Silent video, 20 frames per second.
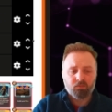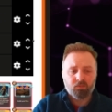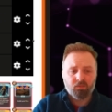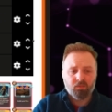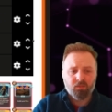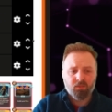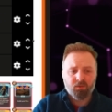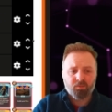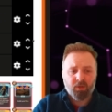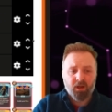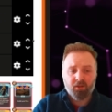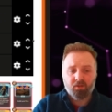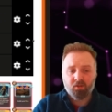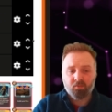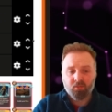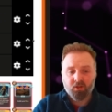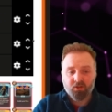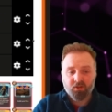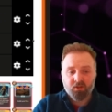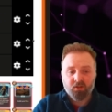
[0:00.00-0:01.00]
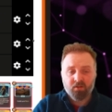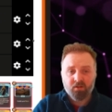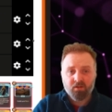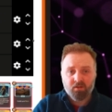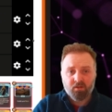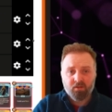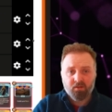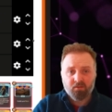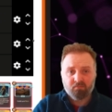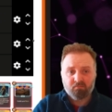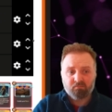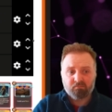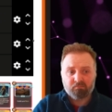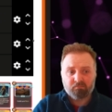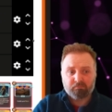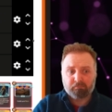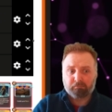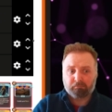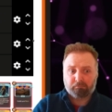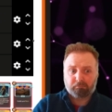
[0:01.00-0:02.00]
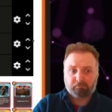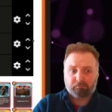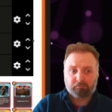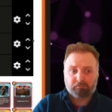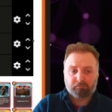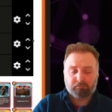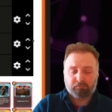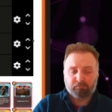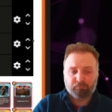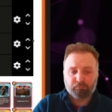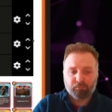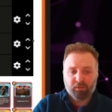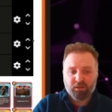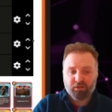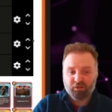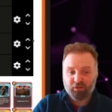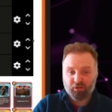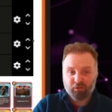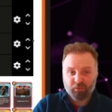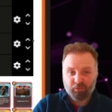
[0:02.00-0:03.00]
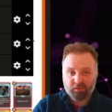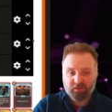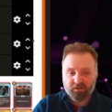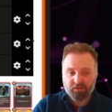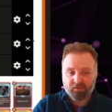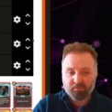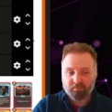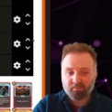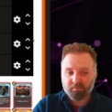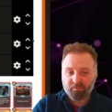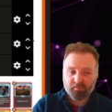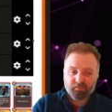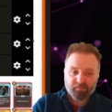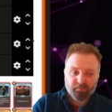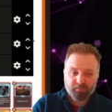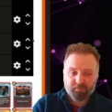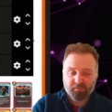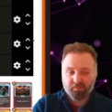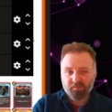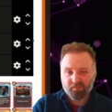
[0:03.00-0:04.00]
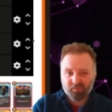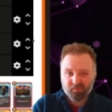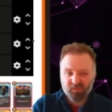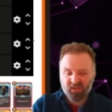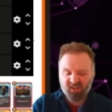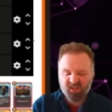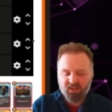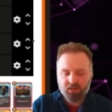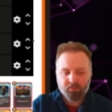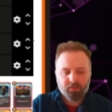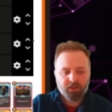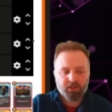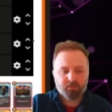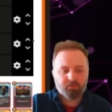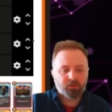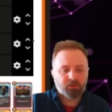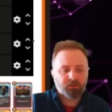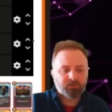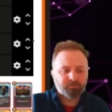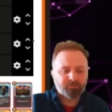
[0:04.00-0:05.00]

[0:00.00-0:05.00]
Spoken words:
It's better than Berserk. Is it good? It's debatable.